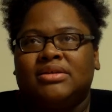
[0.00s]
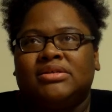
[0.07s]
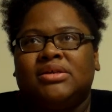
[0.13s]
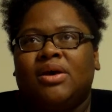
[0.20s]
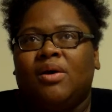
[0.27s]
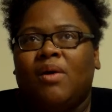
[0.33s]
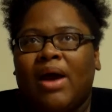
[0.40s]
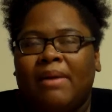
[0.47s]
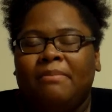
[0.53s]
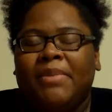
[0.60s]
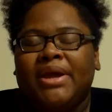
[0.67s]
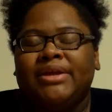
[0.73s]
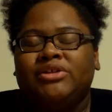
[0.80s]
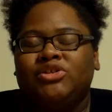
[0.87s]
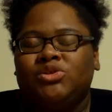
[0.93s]
So I
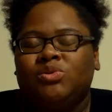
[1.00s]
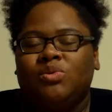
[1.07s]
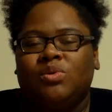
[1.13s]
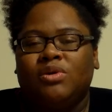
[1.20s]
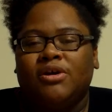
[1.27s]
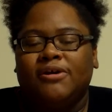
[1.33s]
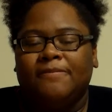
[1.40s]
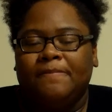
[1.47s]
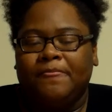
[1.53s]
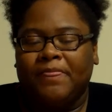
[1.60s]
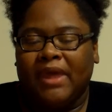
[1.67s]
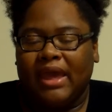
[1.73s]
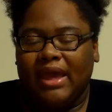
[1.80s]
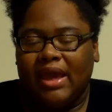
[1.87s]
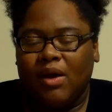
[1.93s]
made sure
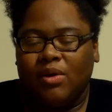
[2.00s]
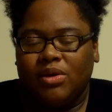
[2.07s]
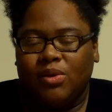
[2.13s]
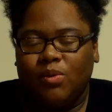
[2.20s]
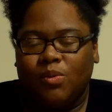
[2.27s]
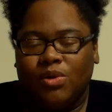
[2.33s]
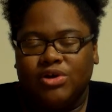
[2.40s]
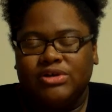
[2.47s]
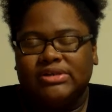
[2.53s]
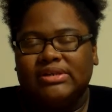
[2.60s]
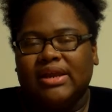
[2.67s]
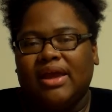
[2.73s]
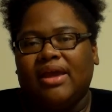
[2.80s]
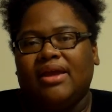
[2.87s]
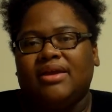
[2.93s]
that on the
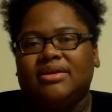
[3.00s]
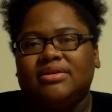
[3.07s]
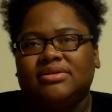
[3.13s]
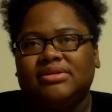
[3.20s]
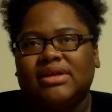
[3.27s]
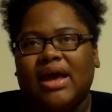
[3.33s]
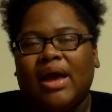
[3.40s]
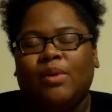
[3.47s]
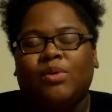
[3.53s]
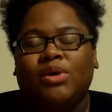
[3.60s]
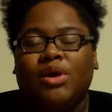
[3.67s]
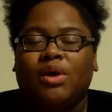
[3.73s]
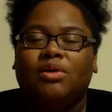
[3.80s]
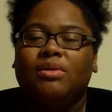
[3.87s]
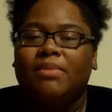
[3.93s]
worst days, I
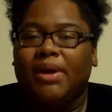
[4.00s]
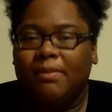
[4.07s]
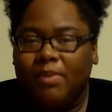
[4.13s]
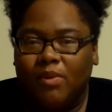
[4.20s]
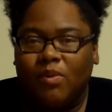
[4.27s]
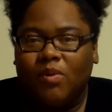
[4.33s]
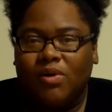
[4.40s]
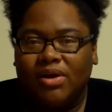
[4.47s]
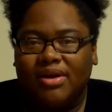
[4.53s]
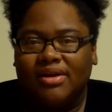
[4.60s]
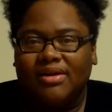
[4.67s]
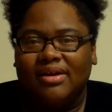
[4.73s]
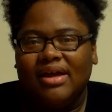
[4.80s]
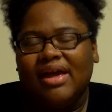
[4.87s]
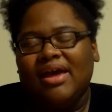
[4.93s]
would go to my board
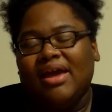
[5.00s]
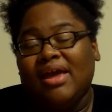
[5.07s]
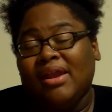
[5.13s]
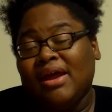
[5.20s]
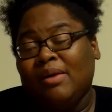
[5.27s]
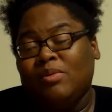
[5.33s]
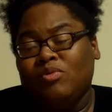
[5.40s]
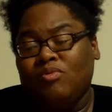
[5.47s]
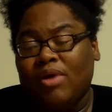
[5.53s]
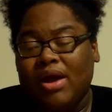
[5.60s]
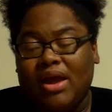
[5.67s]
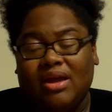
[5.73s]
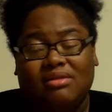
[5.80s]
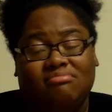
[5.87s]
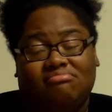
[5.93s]
and I would
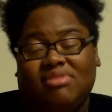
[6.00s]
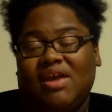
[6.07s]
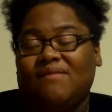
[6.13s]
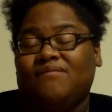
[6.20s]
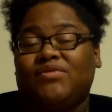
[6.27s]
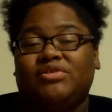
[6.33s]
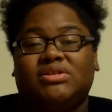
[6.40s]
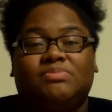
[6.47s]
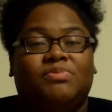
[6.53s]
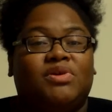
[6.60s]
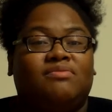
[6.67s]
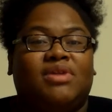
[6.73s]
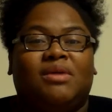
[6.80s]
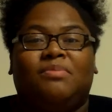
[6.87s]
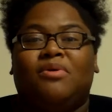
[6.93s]
write, that first
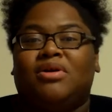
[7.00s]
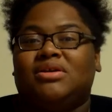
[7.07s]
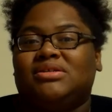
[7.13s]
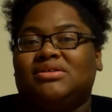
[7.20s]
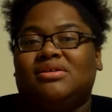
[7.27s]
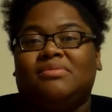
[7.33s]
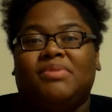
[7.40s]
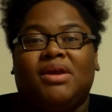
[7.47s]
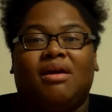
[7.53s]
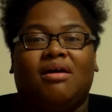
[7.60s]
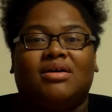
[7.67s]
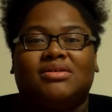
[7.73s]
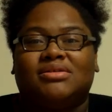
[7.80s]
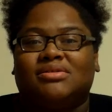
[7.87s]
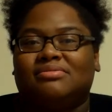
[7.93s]
birthday party is going to be
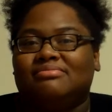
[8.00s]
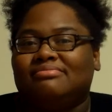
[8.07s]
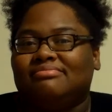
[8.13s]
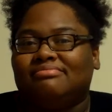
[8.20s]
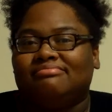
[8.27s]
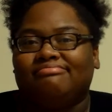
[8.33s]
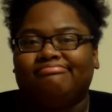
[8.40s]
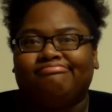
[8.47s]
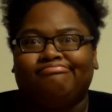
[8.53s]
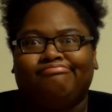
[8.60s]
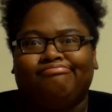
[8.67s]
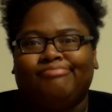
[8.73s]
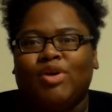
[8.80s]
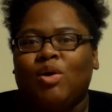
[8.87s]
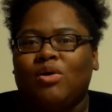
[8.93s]
awesome,
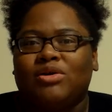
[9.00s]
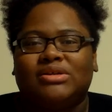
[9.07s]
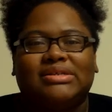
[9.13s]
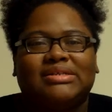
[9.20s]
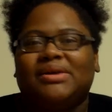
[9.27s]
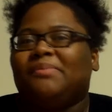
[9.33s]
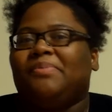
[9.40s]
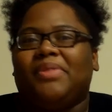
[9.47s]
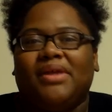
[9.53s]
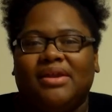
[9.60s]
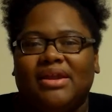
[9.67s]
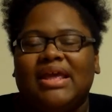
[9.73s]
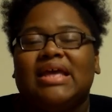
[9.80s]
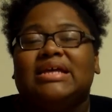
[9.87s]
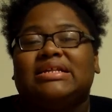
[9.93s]
or
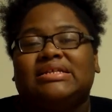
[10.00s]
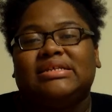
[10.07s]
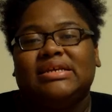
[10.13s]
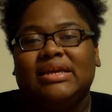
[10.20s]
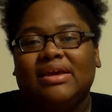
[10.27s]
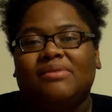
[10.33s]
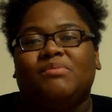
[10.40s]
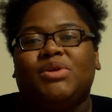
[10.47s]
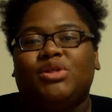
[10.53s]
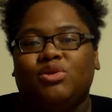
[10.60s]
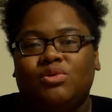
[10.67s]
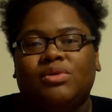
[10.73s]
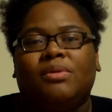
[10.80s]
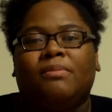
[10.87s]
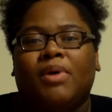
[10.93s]
something to get me
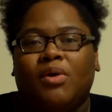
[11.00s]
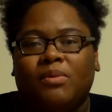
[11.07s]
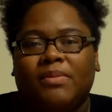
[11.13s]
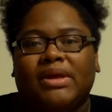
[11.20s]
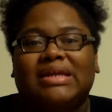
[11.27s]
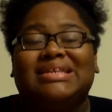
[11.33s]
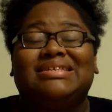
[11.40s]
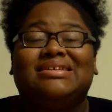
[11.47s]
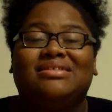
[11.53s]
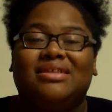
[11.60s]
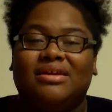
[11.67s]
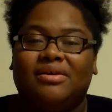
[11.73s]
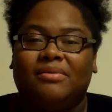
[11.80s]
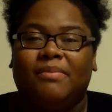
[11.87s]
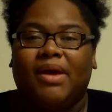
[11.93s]
through the moment and to
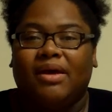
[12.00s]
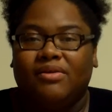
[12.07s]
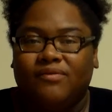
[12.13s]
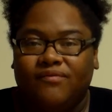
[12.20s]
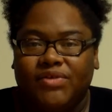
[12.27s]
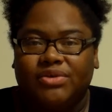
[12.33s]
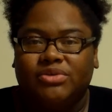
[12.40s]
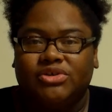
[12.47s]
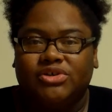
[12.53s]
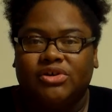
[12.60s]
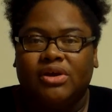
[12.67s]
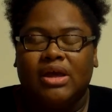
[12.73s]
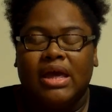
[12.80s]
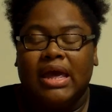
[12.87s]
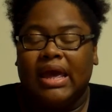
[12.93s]
think about the
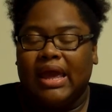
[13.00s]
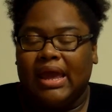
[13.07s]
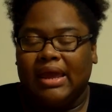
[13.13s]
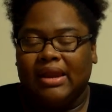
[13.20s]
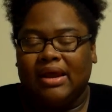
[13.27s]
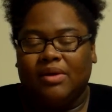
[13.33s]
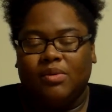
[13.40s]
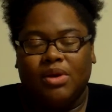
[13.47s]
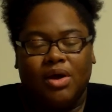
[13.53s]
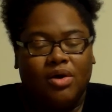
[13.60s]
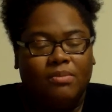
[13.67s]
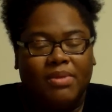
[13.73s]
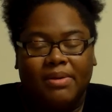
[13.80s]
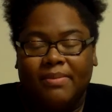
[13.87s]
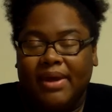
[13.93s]
future. And I would
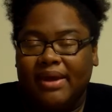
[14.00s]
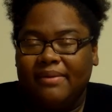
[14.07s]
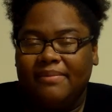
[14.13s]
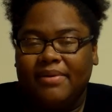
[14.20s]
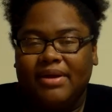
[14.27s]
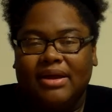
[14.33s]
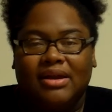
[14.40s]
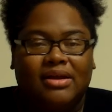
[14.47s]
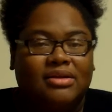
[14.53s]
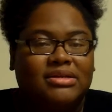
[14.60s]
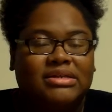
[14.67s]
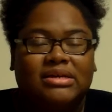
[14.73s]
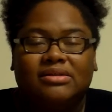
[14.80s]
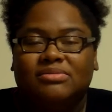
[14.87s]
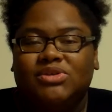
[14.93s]
hold my baby and
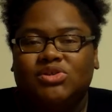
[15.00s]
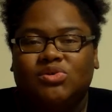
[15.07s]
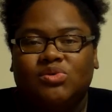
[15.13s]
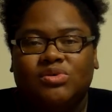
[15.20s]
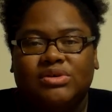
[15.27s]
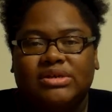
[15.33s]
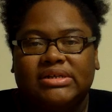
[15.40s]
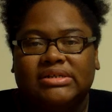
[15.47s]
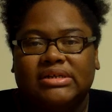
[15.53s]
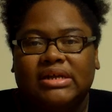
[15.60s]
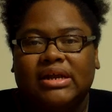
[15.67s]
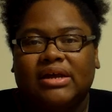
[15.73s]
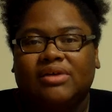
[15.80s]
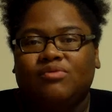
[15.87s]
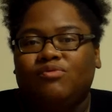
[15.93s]
I'd tell them stories
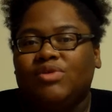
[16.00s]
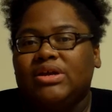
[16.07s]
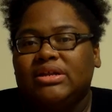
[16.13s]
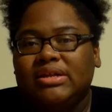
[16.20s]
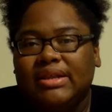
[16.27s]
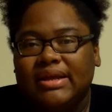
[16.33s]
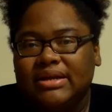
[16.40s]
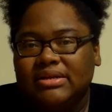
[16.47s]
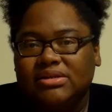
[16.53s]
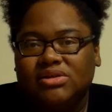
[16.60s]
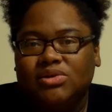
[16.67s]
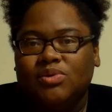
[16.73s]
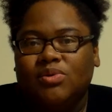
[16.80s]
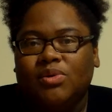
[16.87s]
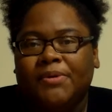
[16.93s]
and I'd read things
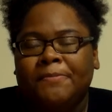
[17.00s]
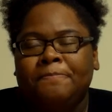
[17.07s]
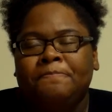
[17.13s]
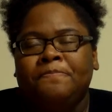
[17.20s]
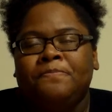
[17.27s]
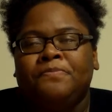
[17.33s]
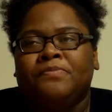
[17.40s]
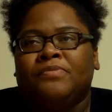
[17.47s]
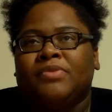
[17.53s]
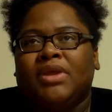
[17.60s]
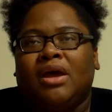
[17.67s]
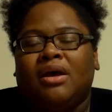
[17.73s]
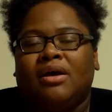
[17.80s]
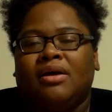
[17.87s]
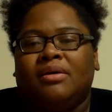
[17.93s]
to them
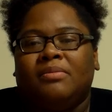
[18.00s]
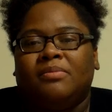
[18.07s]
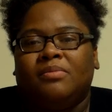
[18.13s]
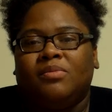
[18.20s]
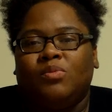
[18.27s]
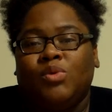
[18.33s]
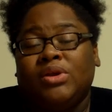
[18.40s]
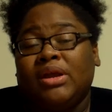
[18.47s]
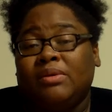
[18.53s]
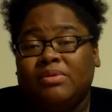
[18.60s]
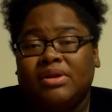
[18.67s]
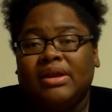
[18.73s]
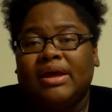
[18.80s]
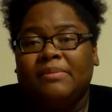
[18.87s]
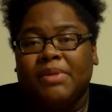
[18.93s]
when they
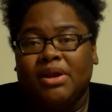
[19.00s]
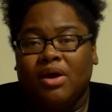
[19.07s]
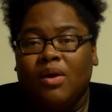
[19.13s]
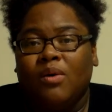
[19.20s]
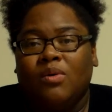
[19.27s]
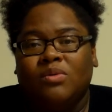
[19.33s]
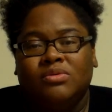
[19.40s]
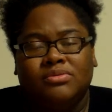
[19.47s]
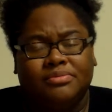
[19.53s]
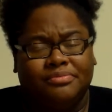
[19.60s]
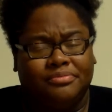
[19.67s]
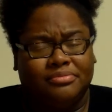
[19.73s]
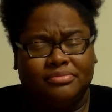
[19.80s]
would allow me to hold.